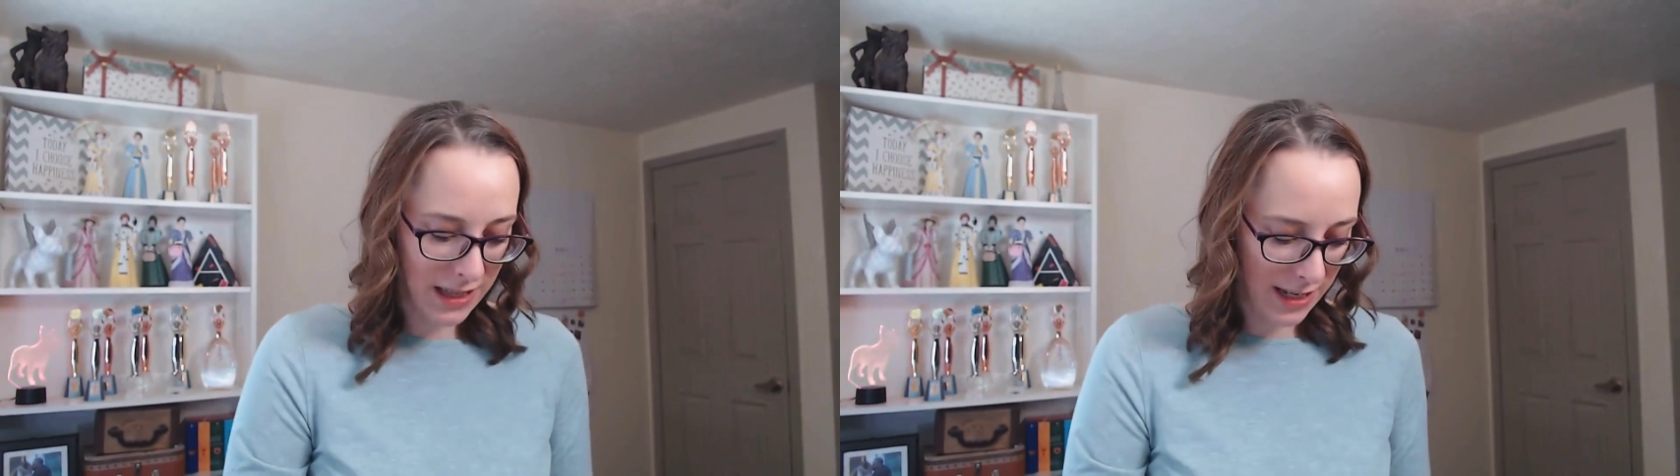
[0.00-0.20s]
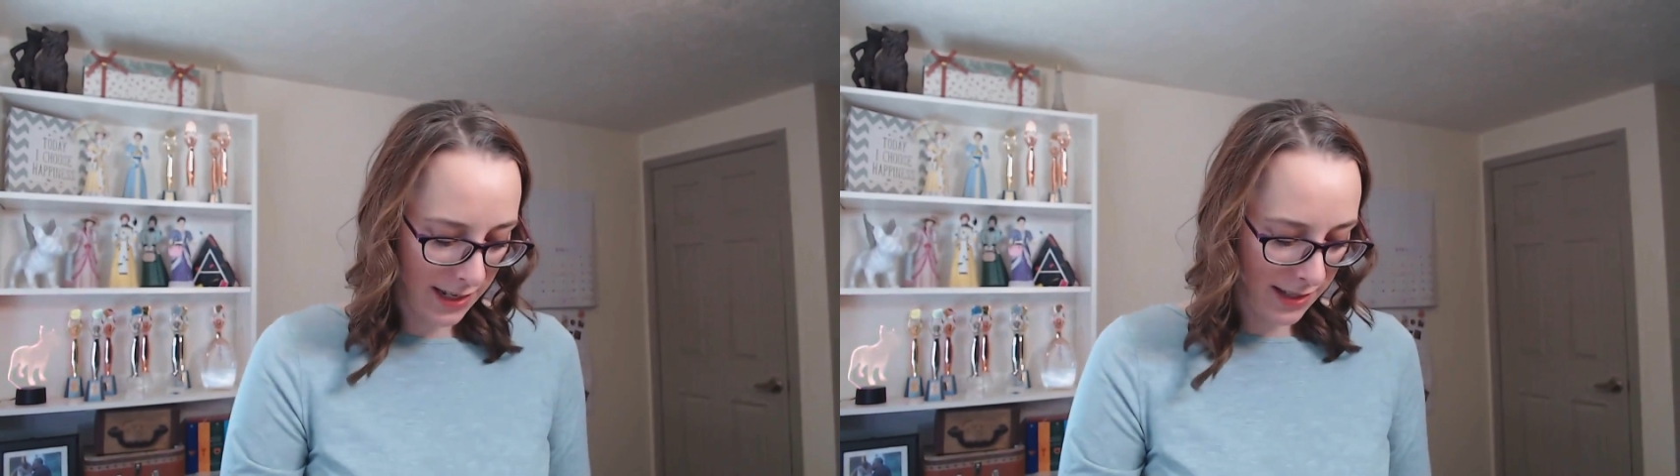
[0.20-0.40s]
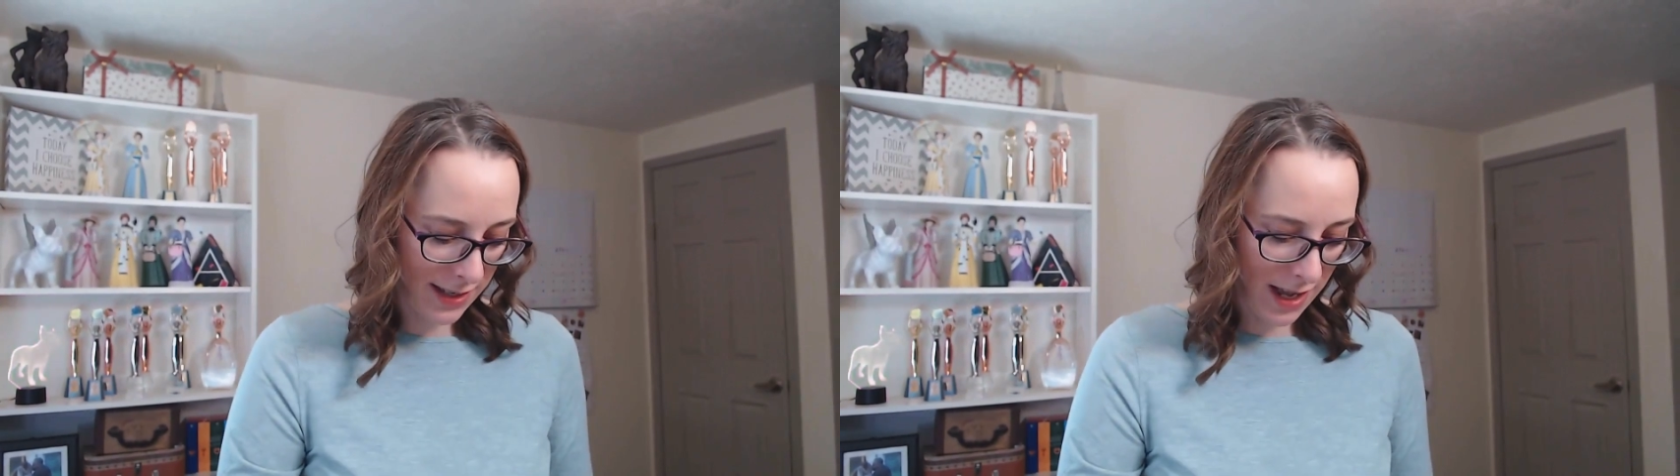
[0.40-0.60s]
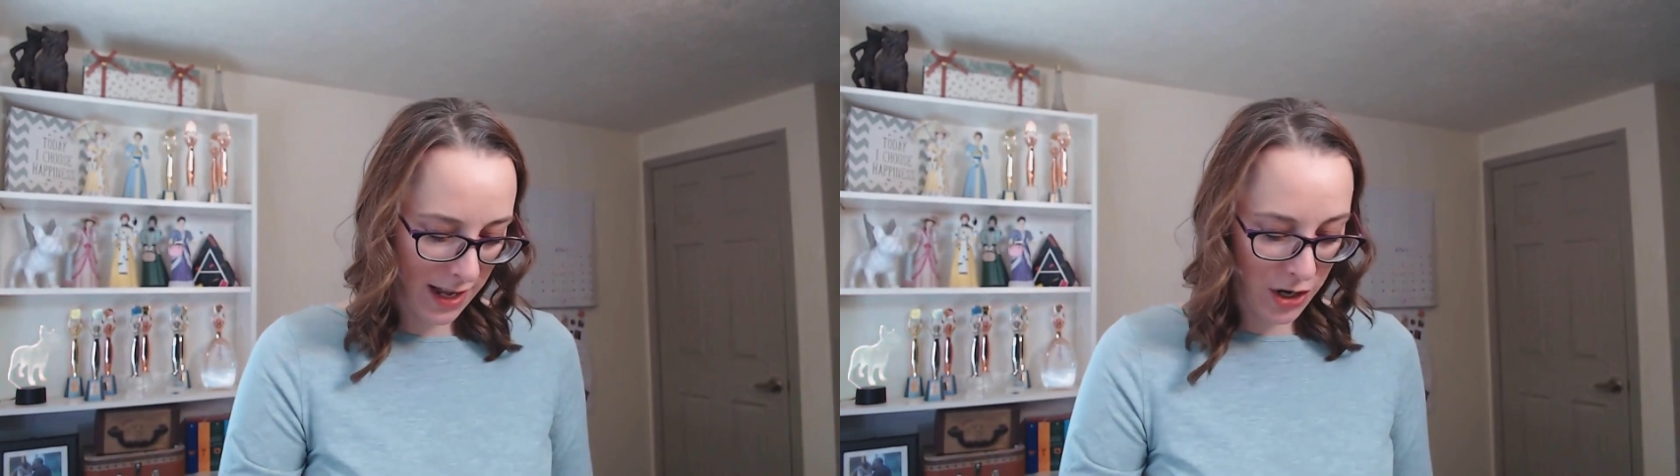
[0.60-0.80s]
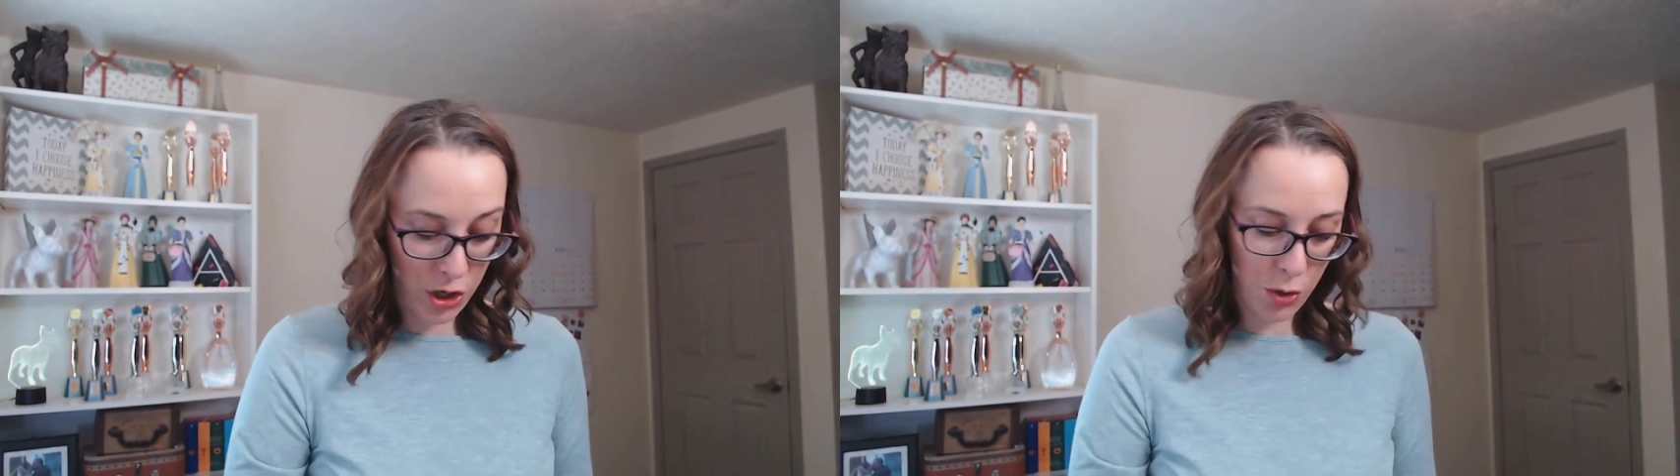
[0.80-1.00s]
this
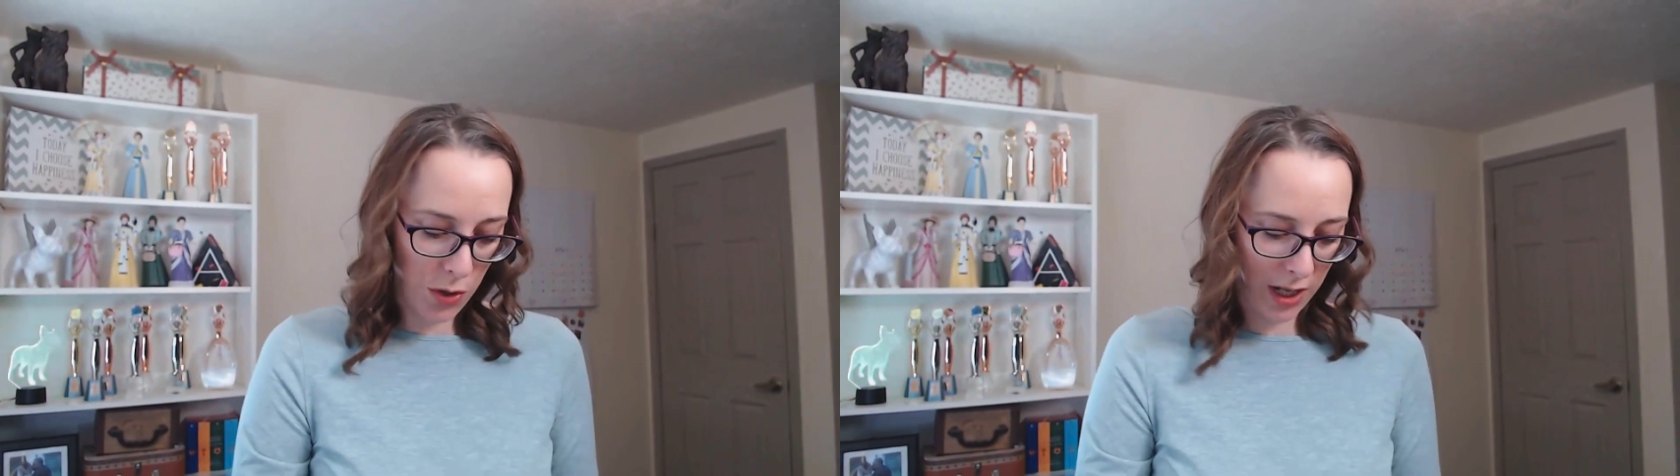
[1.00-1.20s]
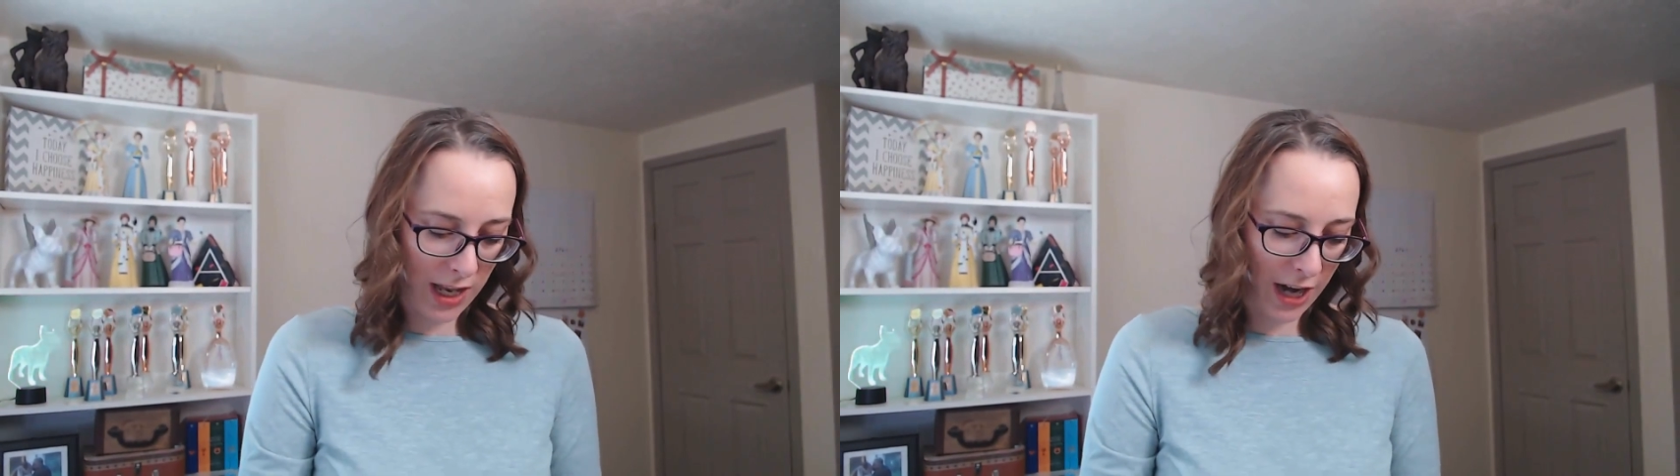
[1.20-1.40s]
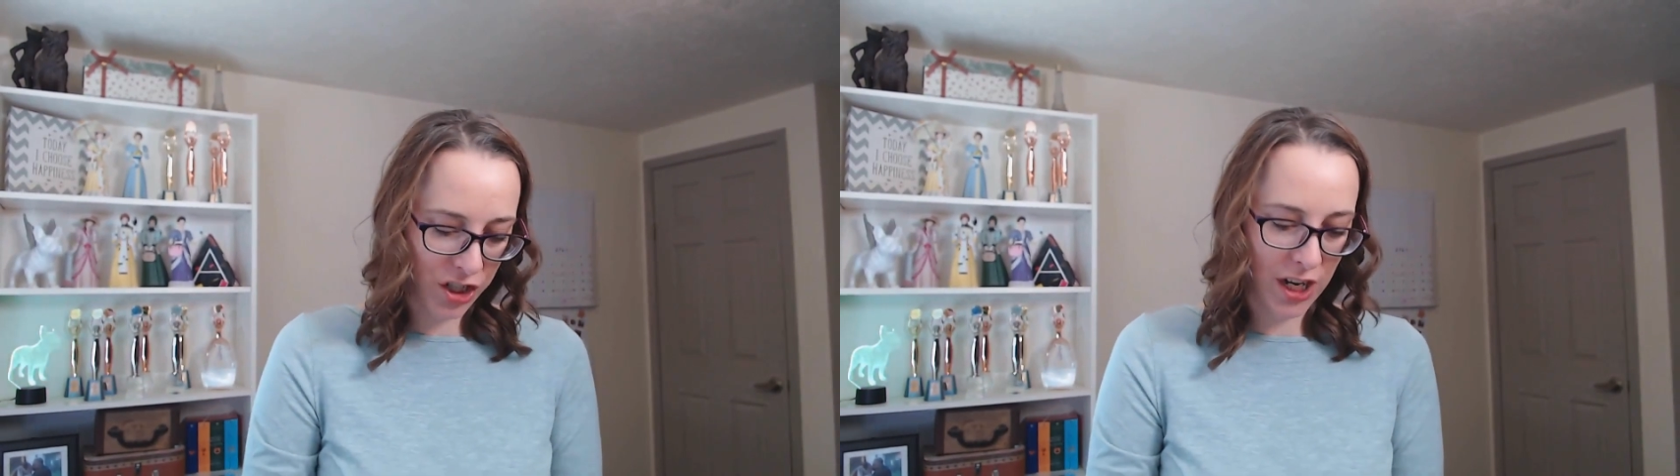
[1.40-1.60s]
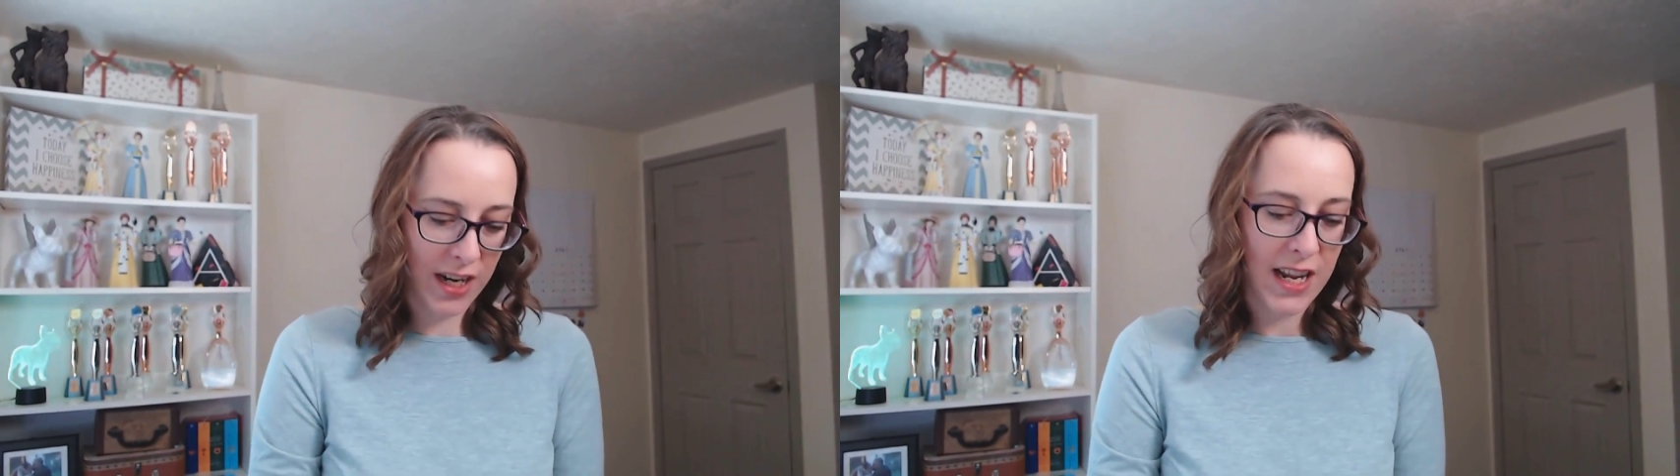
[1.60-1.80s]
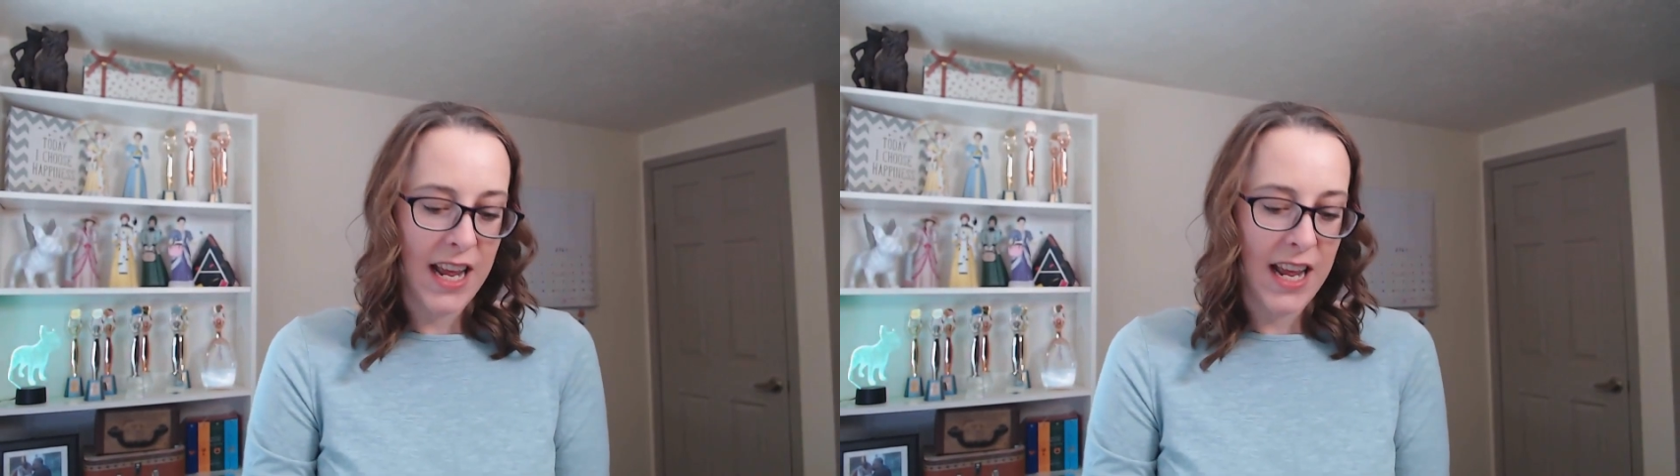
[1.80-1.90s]
new collection